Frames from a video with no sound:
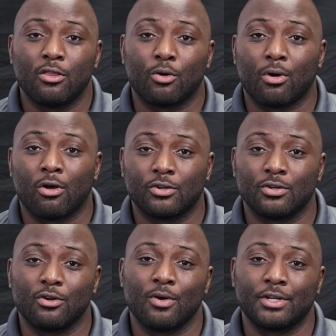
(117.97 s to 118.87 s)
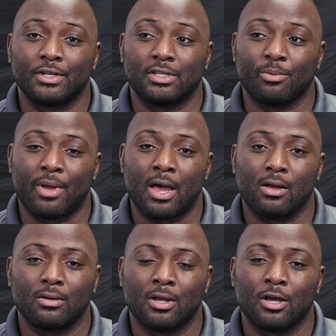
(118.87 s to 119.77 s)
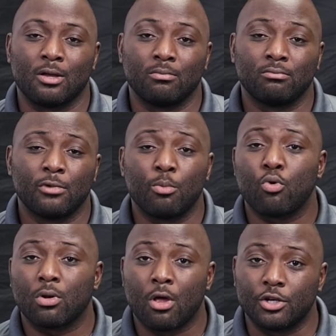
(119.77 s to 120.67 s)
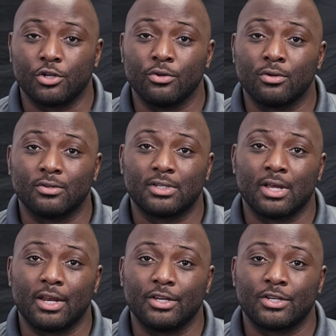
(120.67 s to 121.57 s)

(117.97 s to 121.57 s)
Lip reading: There were also questions about a more longitudinal study,